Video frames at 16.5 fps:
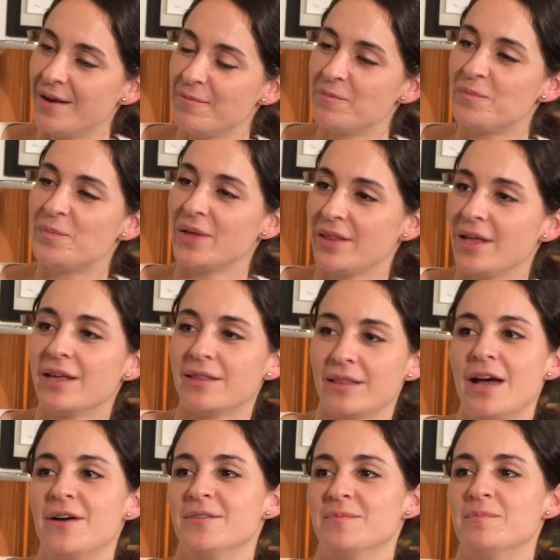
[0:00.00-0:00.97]
Yeah, but like
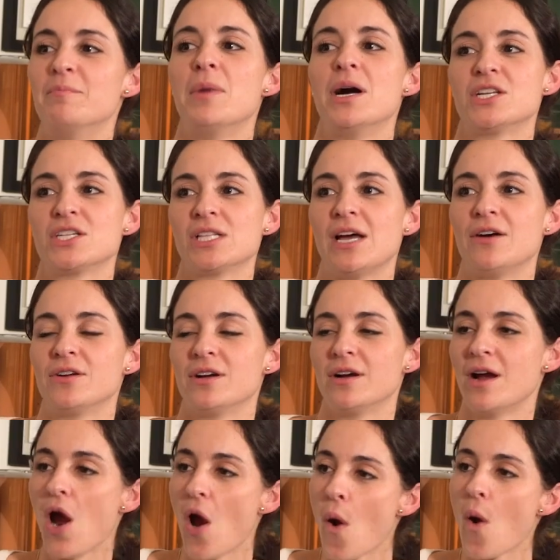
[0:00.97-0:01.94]
loud, much
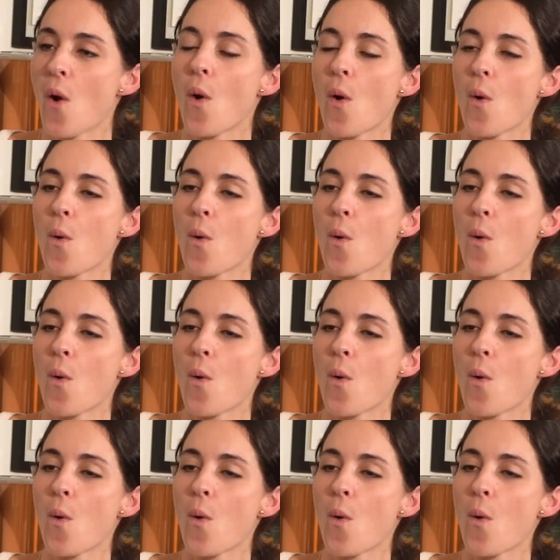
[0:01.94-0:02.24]
louder. Yeah, yeah.